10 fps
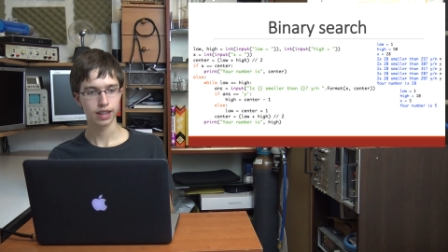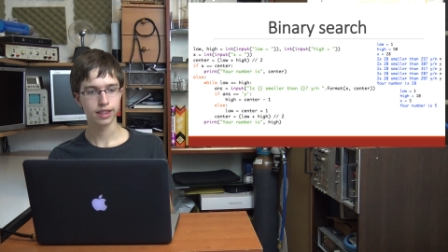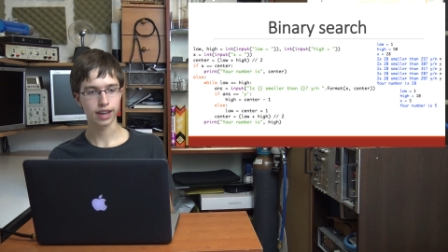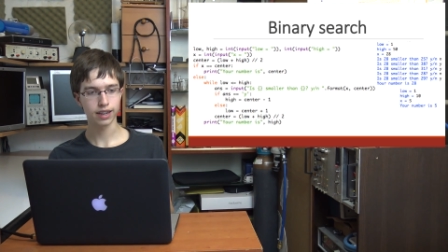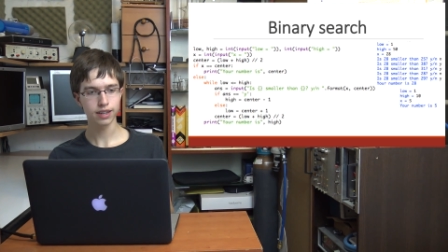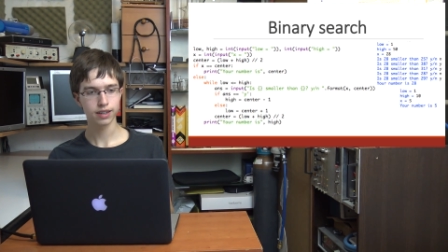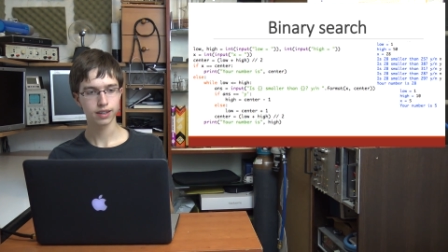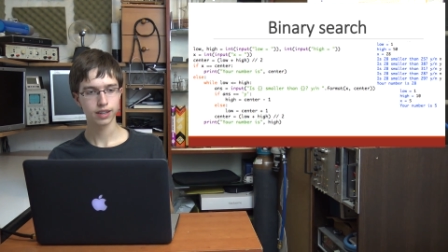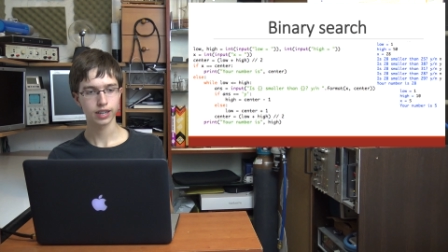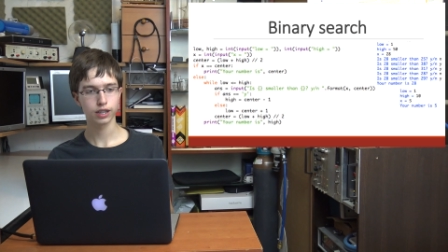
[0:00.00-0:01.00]
Then
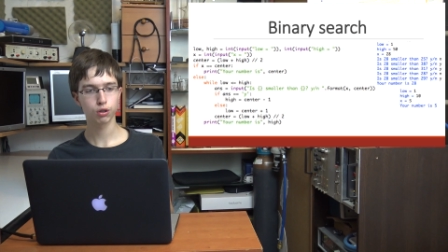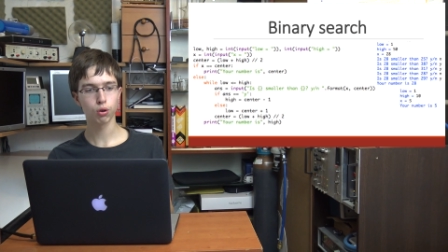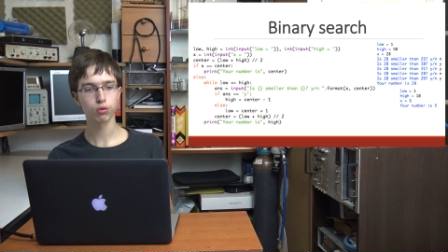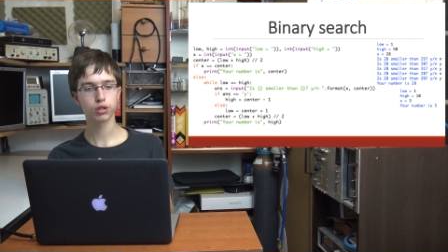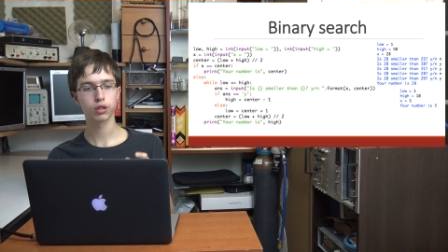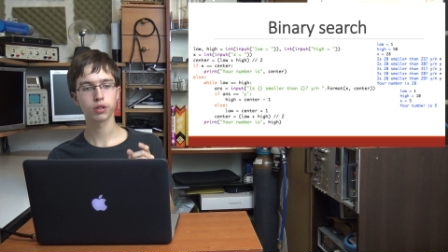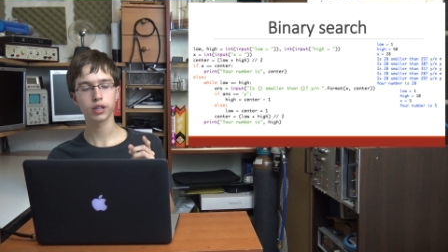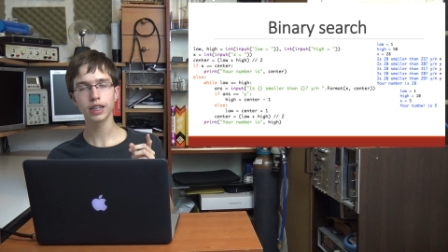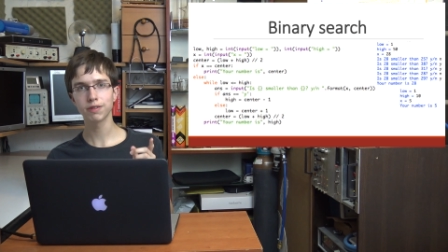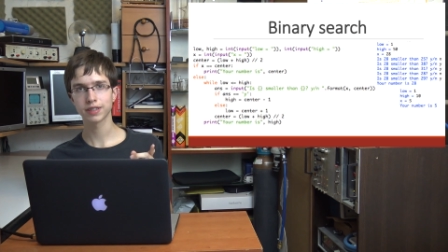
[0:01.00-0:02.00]
it goes to the
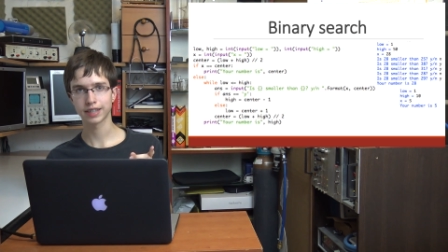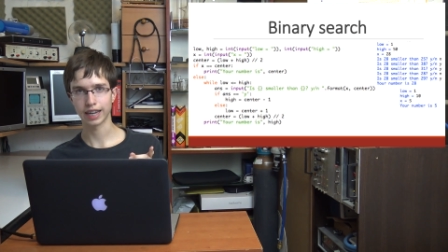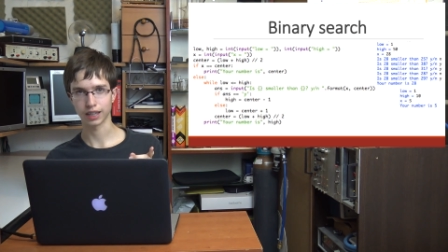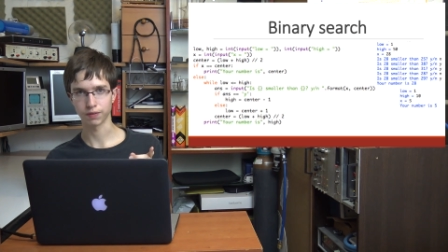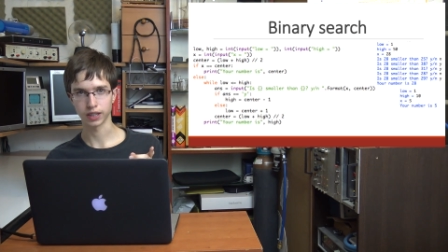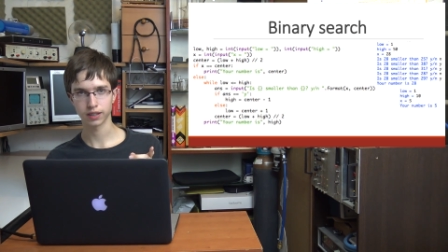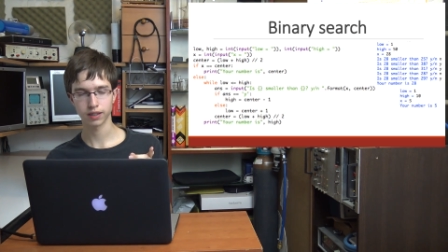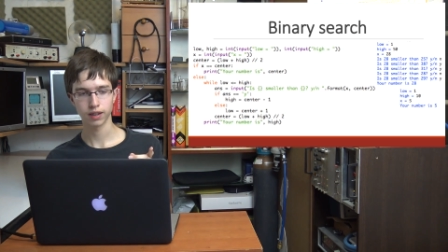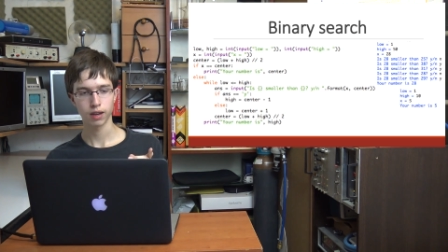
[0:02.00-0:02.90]
if statement,